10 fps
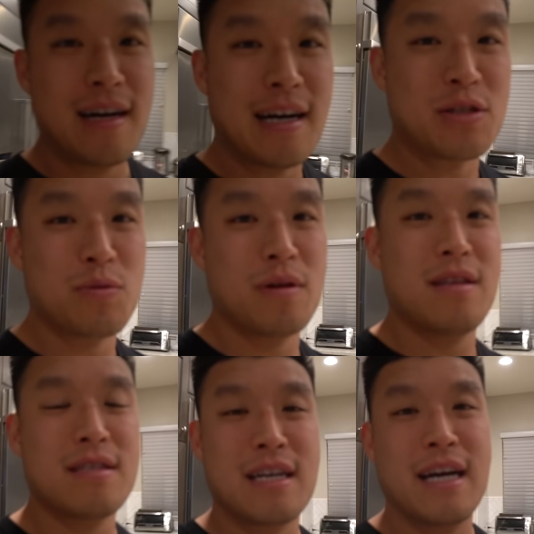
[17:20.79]
I swear,
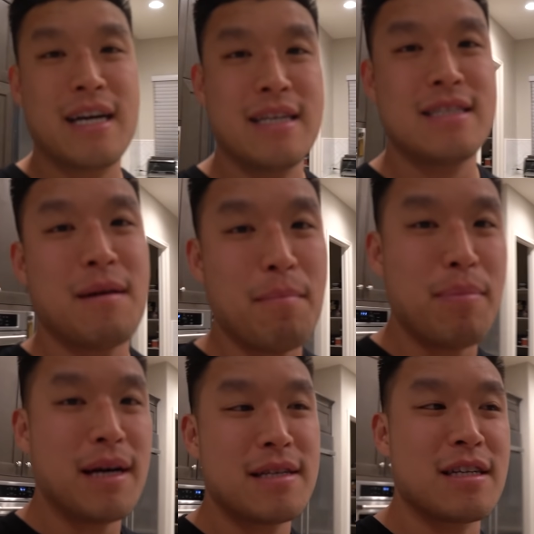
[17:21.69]
this guy is the
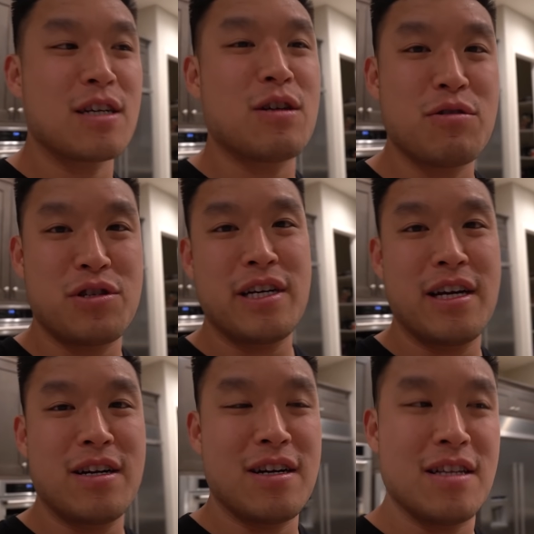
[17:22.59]
best
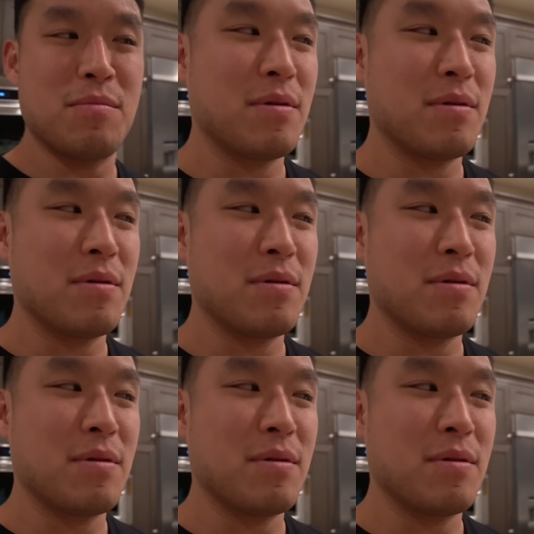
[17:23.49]
negotiator on the